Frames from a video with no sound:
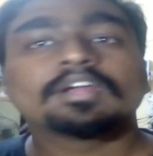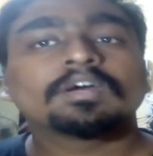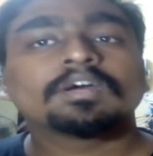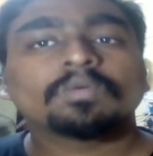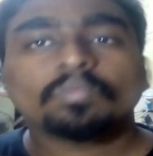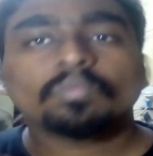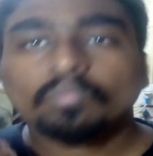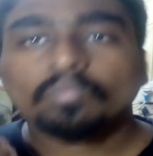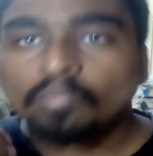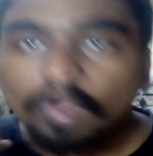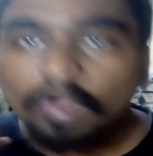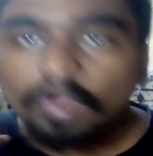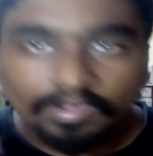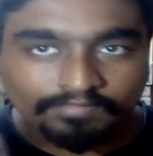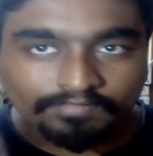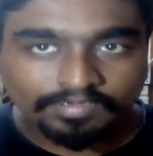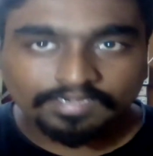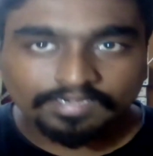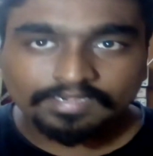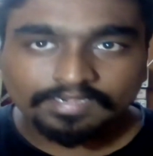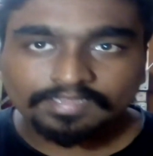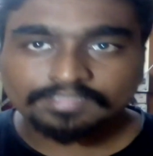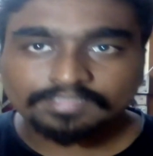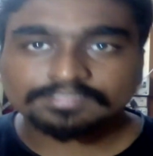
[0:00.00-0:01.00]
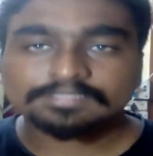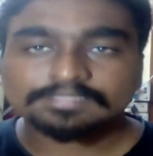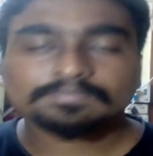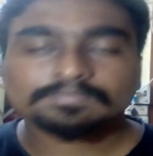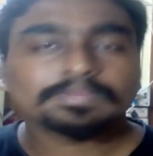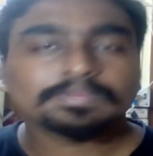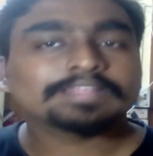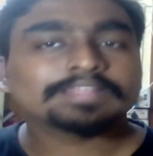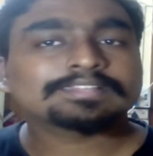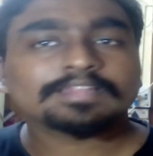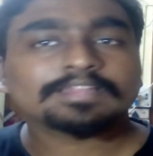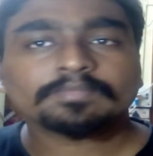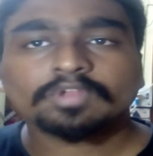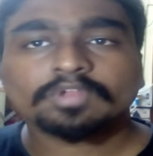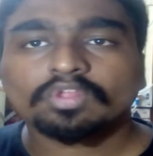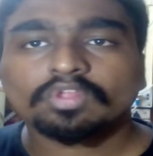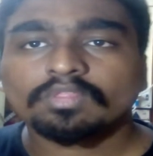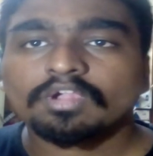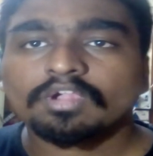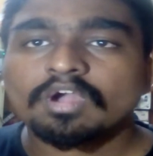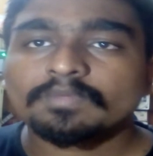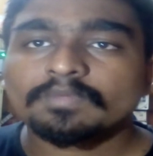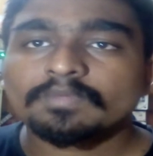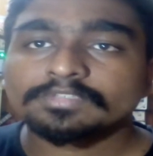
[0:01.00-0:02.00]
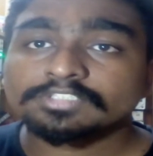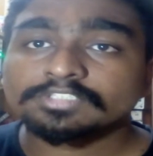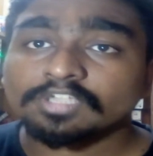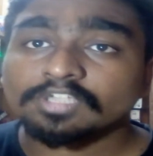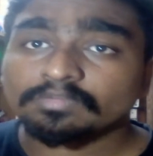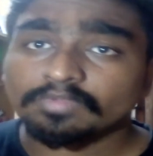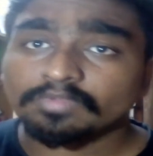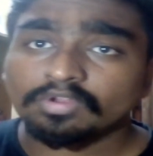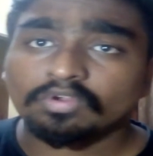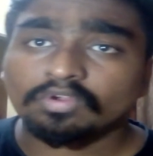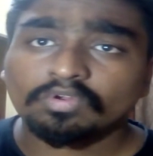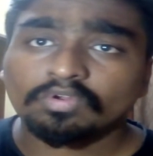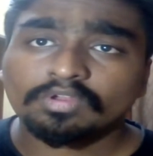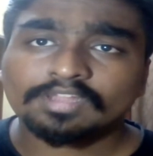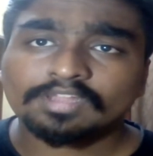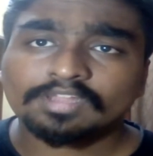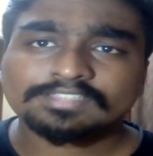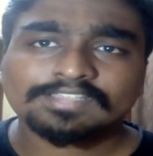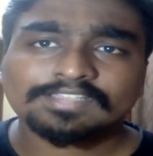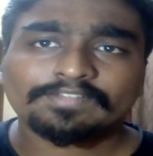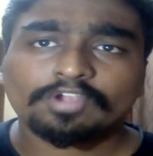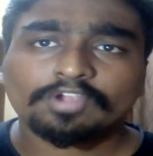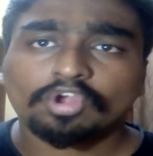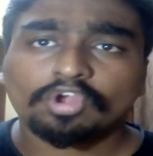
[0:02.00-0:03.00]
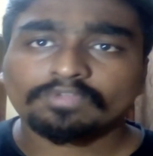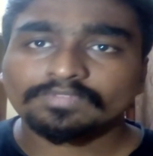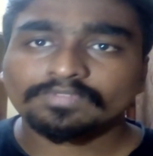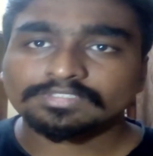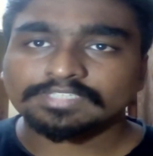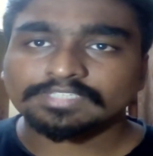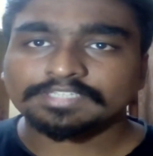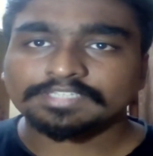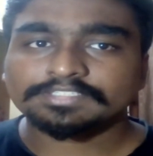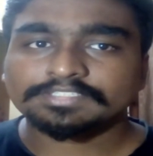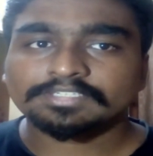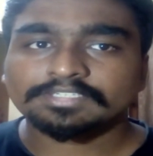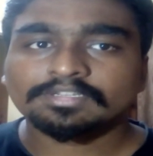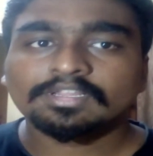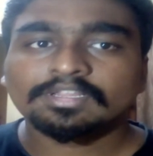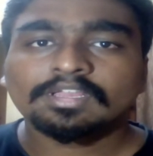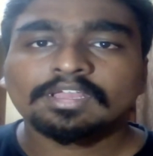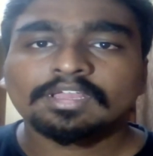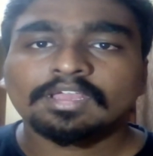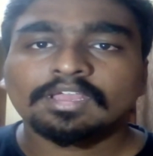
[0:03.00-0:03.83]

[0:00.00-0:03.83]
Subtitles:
Whatever it is, please let me know in the comments down below. Let's have a conversation,